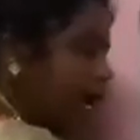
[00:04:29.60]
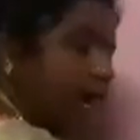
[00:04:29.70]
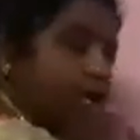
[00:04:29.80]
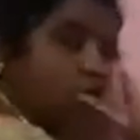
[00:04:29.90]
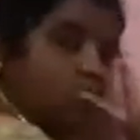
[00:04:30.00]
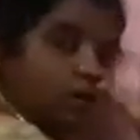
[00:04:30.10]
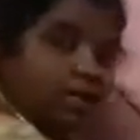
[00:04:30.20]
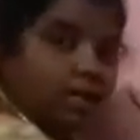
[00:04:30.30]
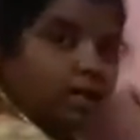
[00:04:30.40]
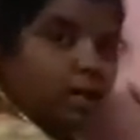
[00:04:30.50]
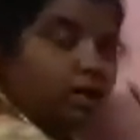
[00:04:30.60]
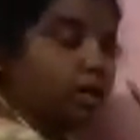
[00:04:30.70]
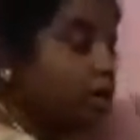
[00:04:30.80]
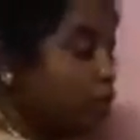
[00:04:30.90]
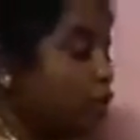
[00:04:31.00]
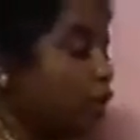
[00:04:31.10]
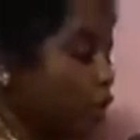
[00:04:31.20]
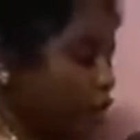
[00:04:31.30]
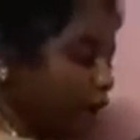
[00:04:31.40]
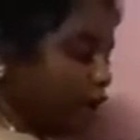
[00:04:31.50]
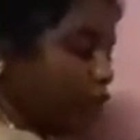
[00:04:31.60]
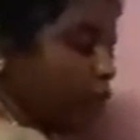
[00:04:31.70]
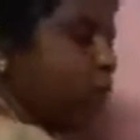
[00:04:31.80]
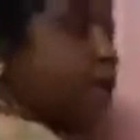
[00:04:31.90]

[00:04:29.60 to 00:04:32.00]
and 2 chlorine group.